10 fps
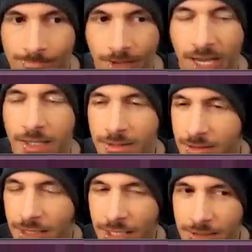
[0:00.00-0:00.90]
I
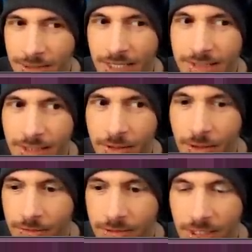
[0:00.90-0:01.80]
they they did
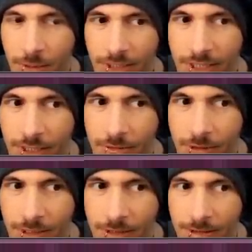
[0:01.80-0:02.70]
nerf TOA hell,
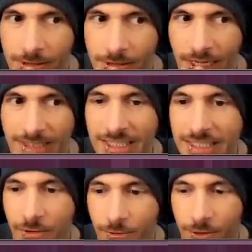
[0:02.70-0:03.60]
right? At least
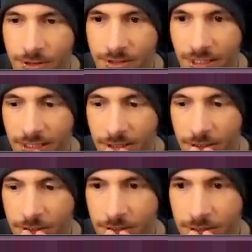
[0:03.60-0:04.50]
the first
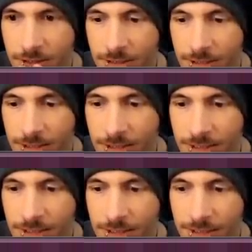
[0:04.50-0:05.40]
stage.
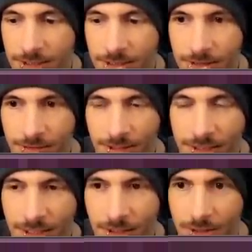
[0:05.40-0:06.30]
I feel like
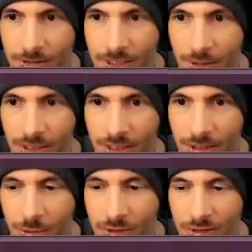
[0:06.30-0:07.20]
they nerfed TOA Hell.
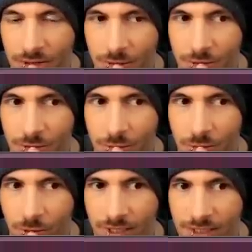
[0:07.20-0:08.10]
It was it was
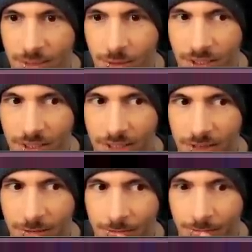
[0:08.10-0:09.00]
crazy at the beginning.
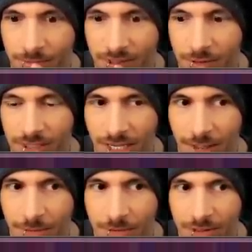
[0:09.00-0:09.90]
It was
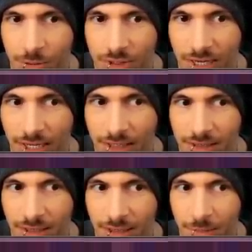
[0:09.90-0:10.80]
absolutely it was an, a
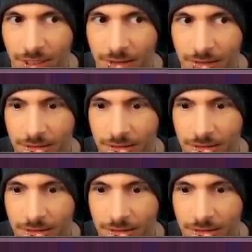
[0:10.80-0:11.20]
nightmare.